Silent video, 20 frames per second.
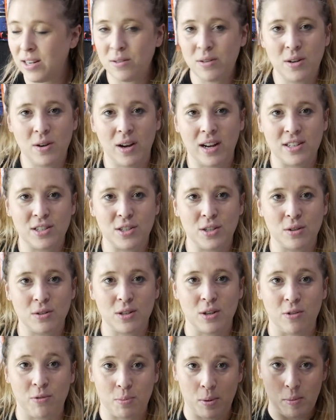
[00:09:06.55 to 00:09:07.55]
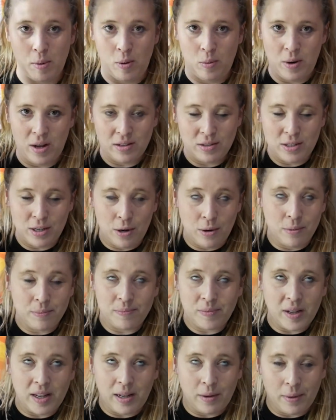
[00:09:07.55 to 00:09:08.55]
know. I just don't self-promote well. So
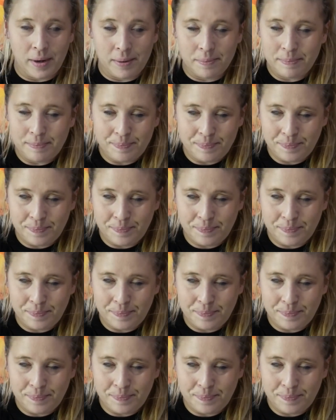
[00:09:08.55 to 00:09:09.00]
anyway,